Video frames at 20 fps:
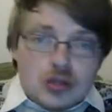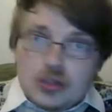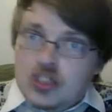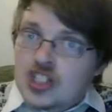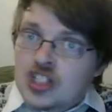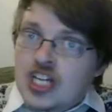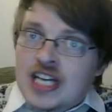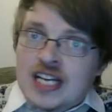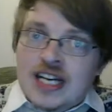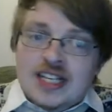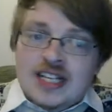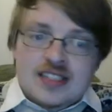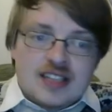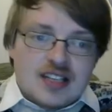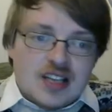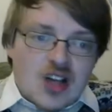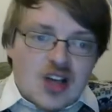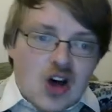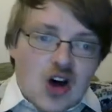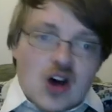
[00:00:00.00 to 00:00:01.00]
Shanak the
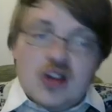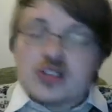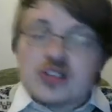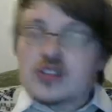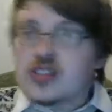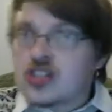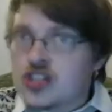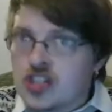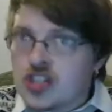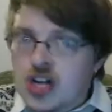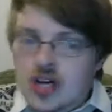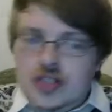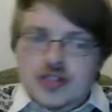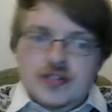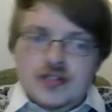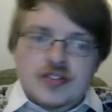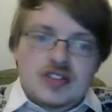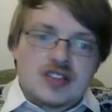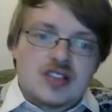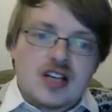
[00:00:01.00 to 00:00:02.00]
Last, Child
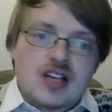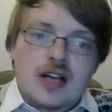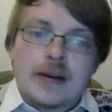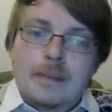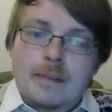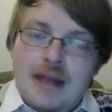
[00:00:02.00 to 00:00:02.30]
of the Sun,